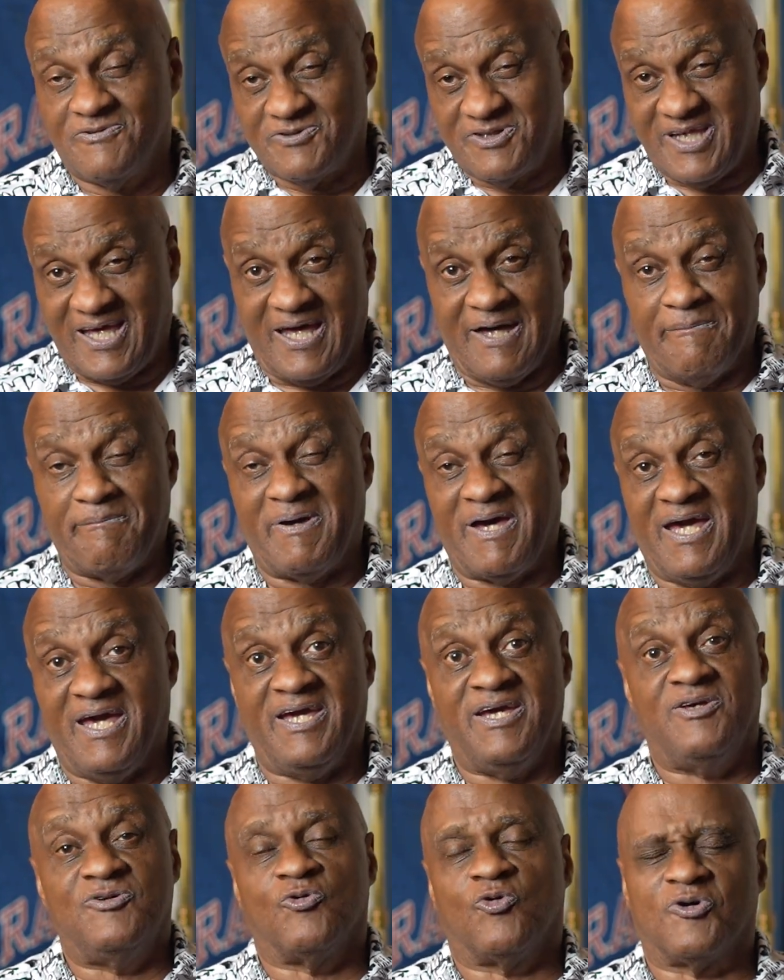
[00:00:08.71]

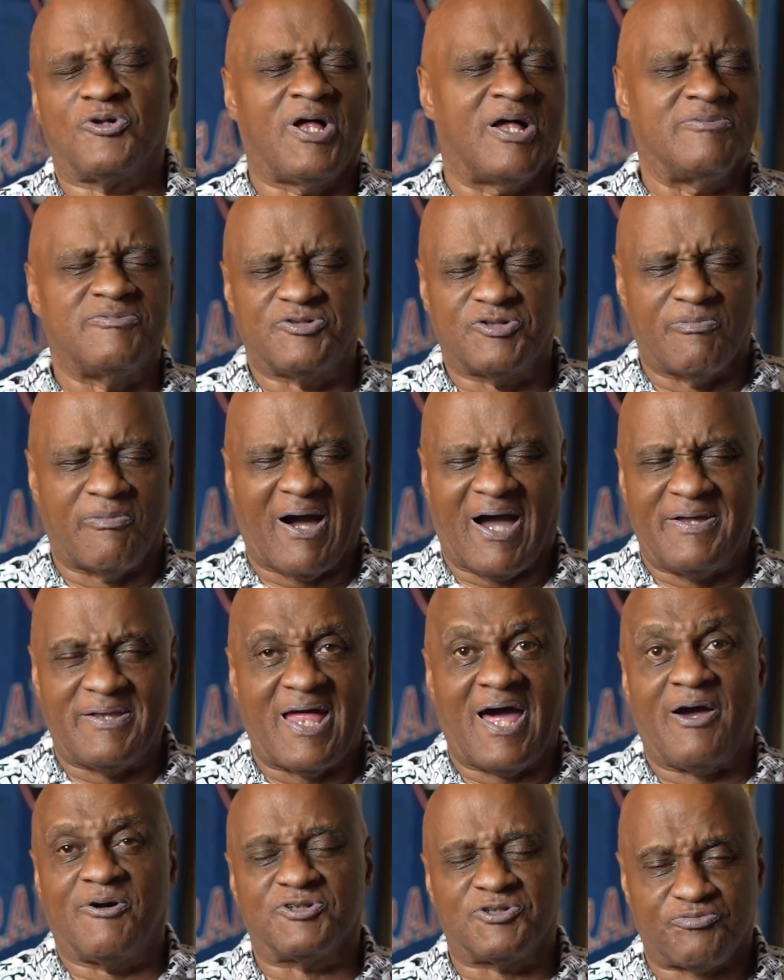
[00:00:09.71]
campaign, or uh, the
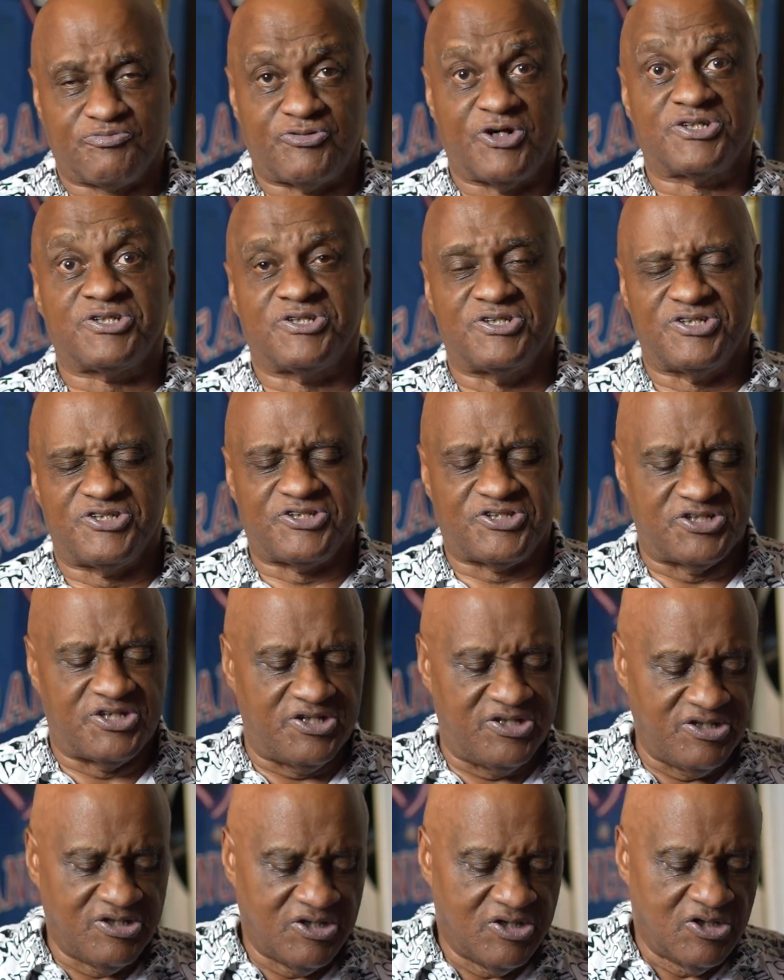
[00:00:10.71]
Biden-Harris presidency,
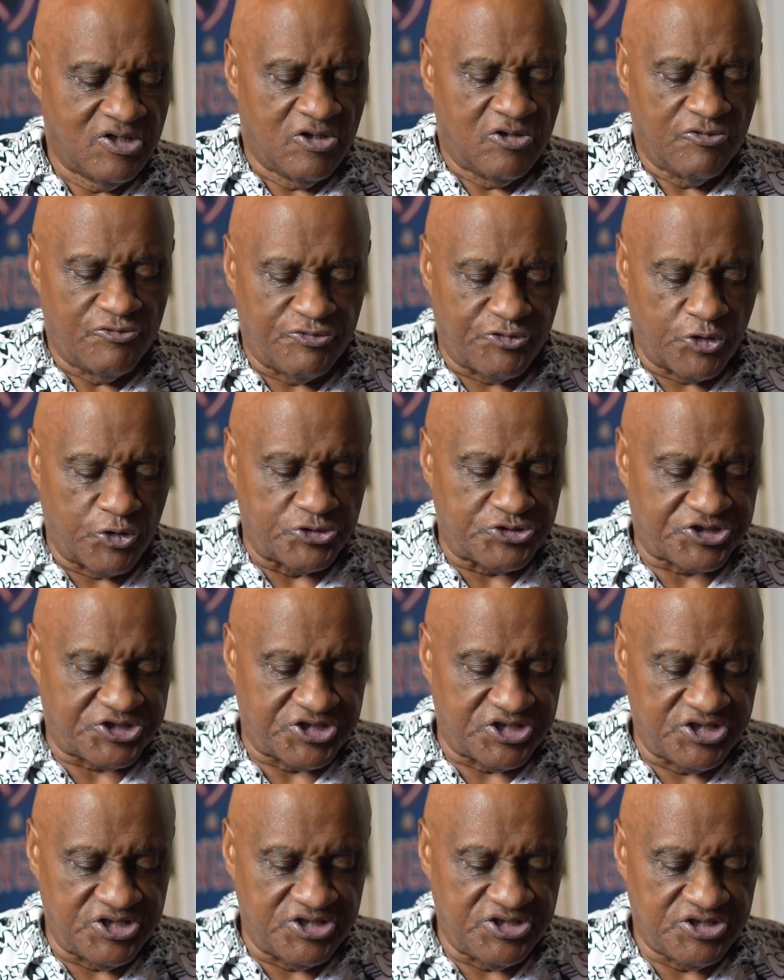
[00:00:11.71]

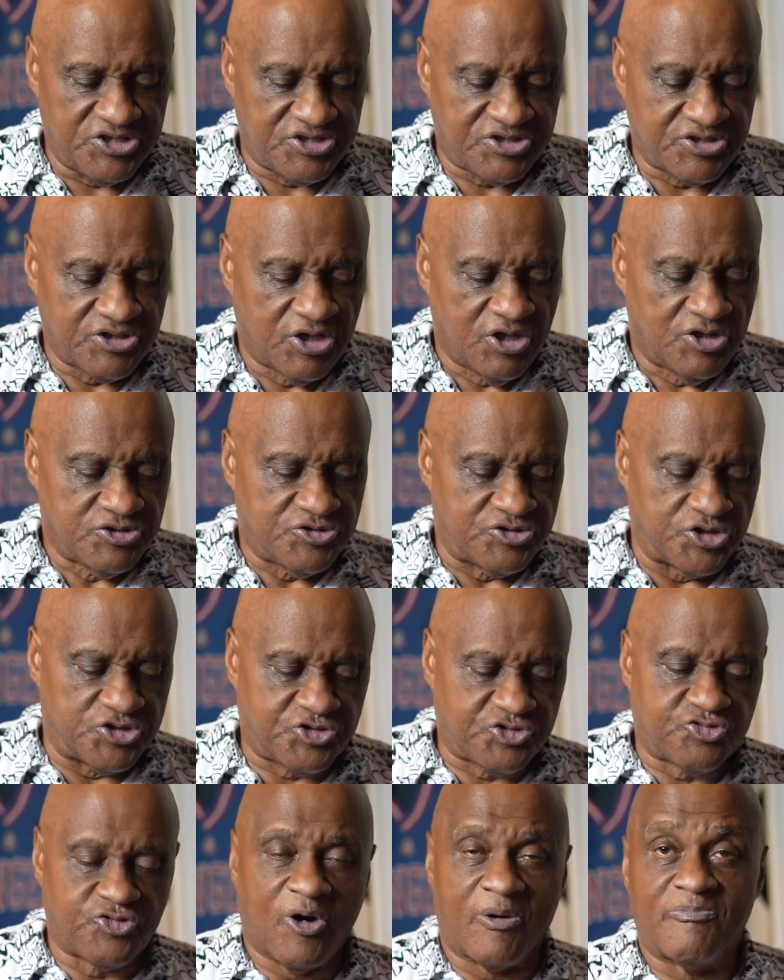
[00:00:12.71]
versus the
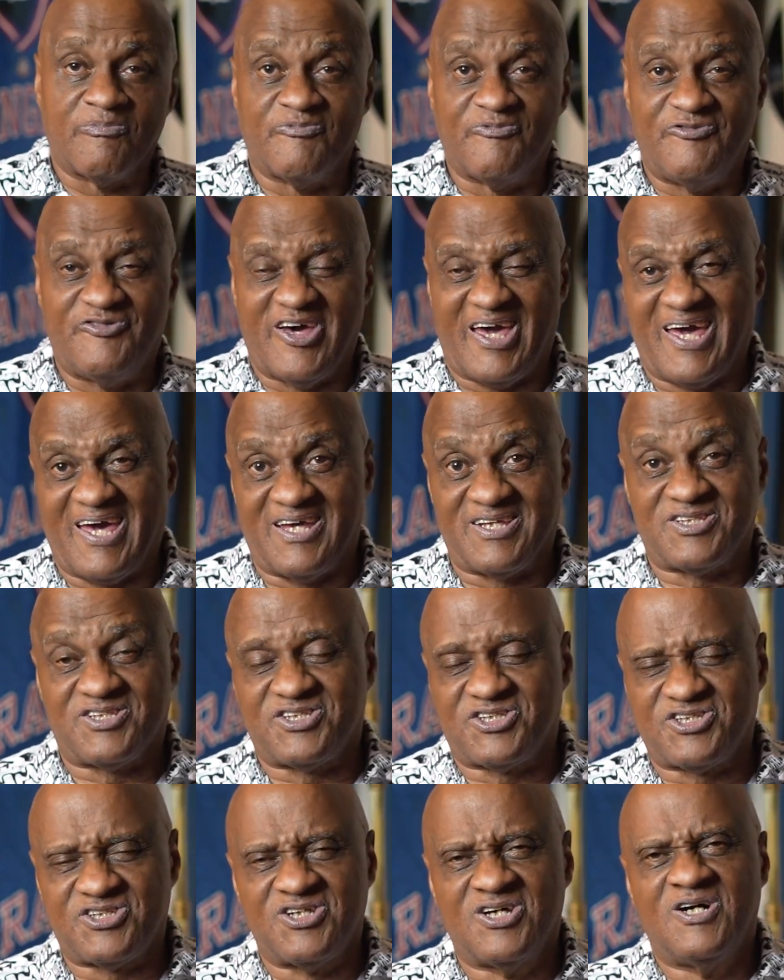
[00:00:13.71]
Trump
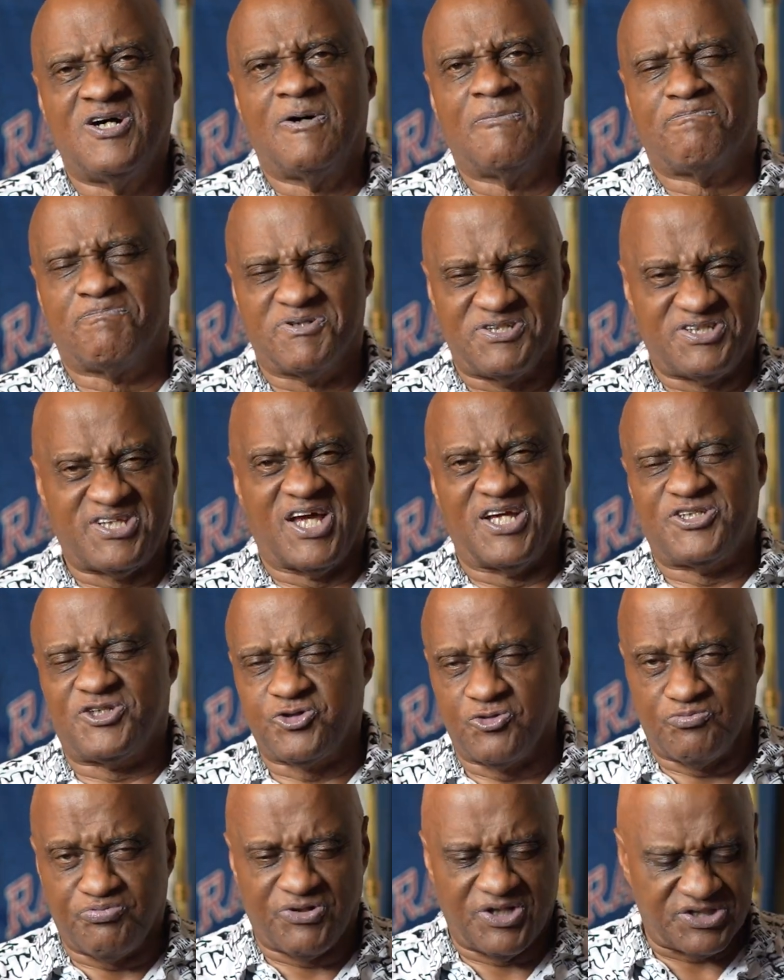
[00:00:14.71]
Vance
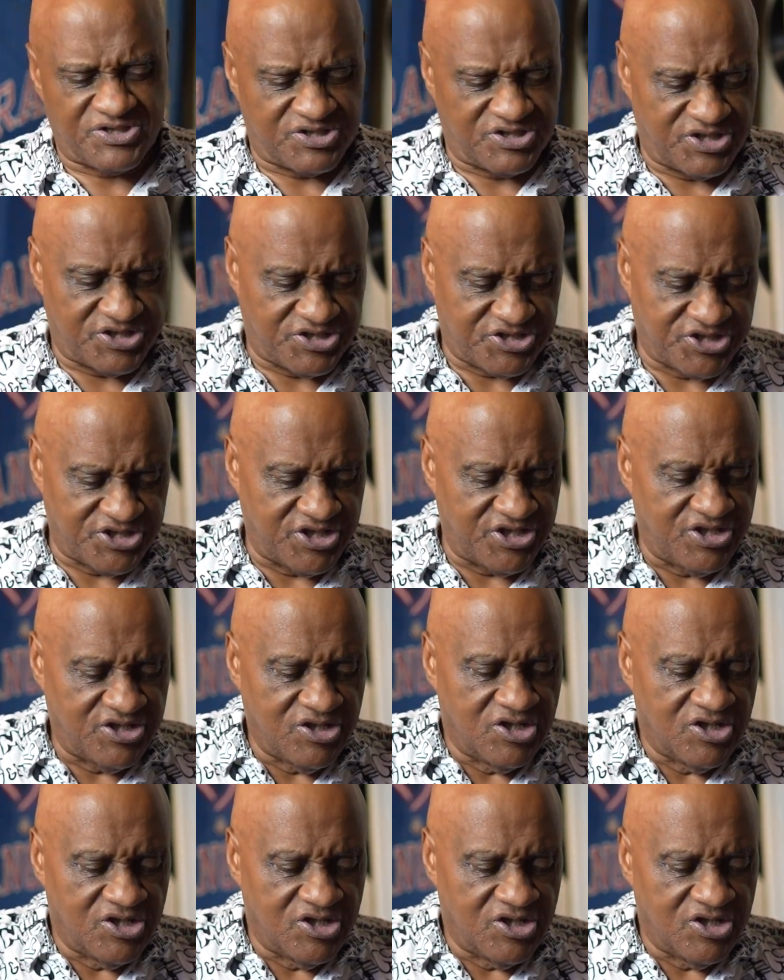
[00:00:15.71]
potential presidency.